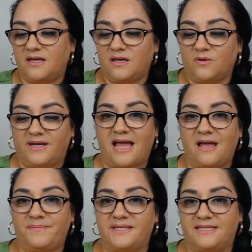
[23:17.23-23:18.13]
what
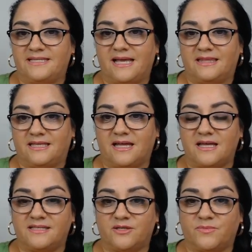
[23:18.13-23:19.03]
happens is that the
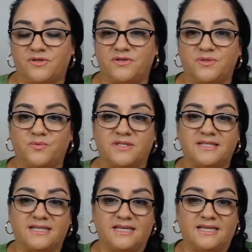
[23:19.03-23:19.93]
customers will
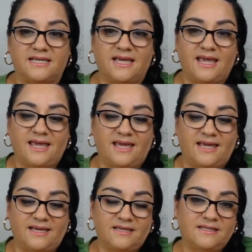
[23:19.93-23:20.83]
see
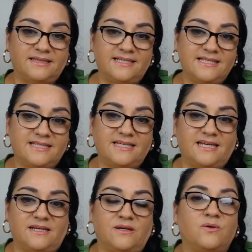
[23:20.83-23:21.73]
a
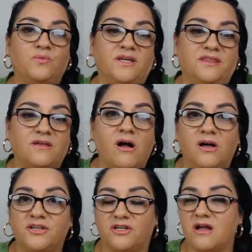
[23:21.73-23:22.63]
listing with all
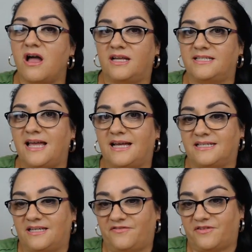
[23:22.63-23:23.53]
your contact
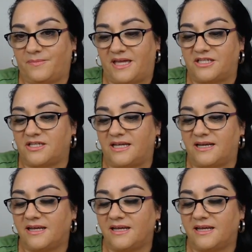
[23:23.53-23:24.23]
information,